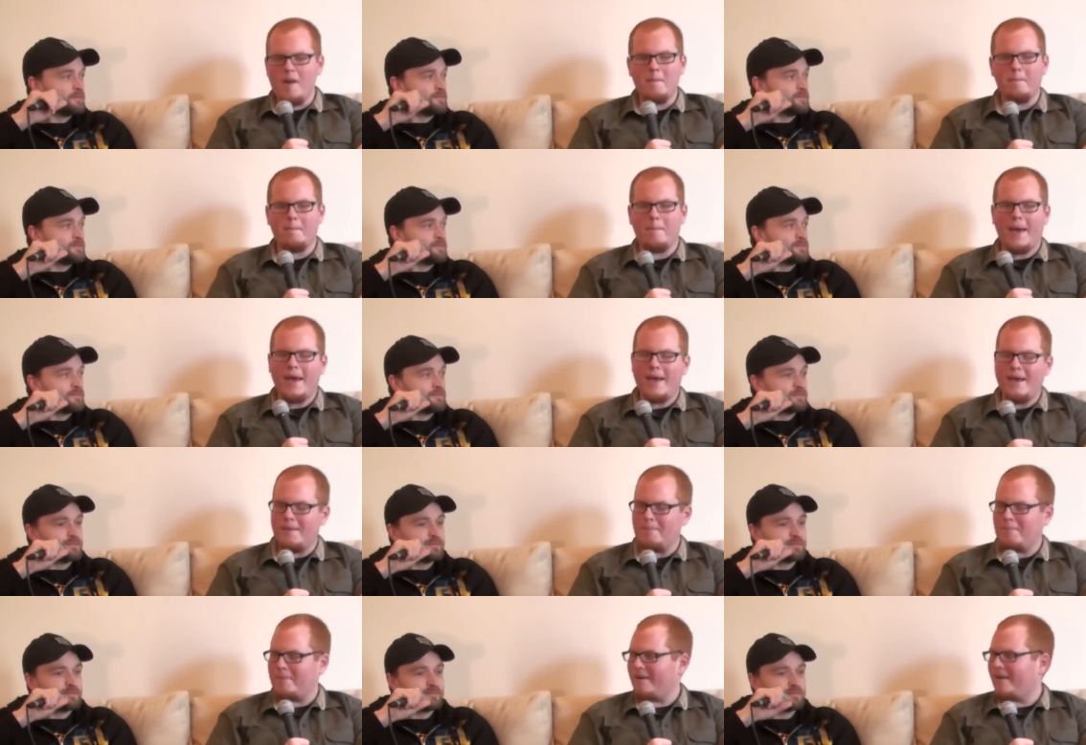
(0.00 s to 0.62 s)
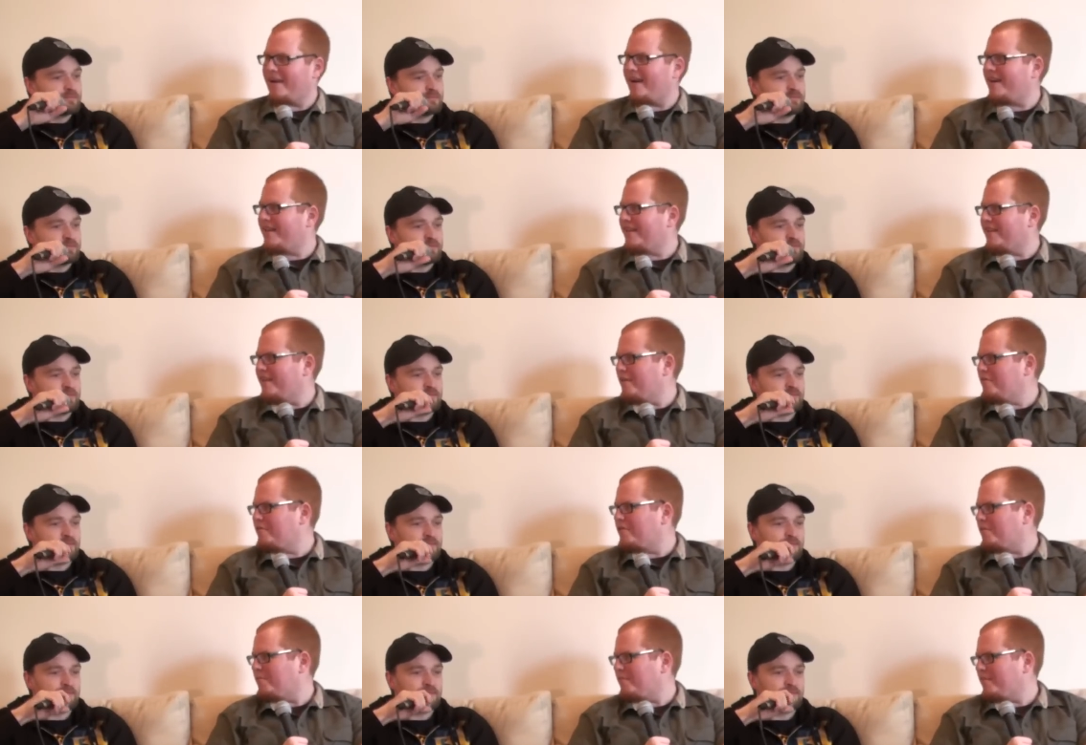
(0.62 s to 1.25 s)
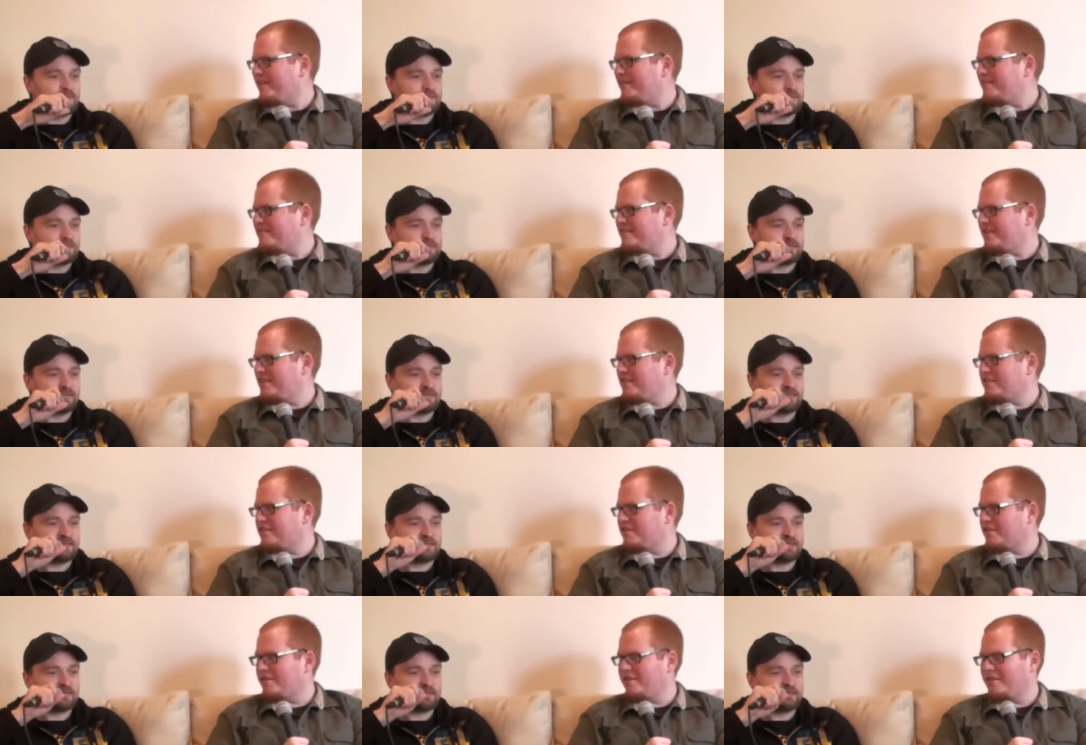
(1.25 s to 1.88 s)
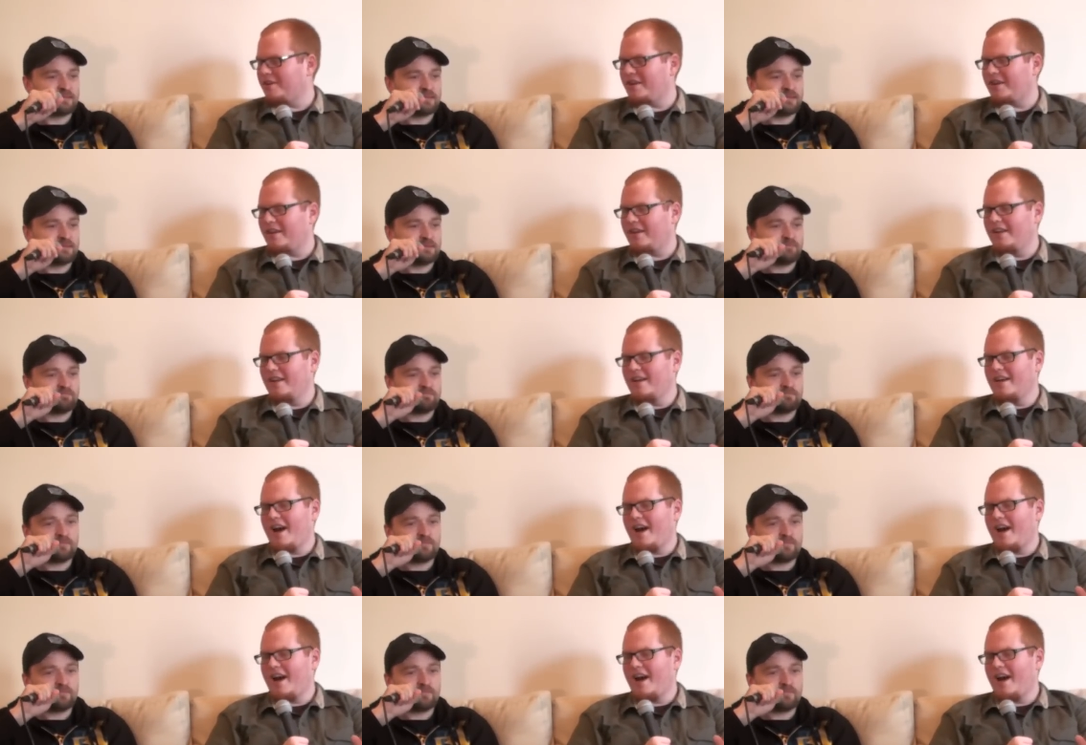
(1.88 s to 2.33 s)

Speaker 1: on paper, I love the PlayStation Three.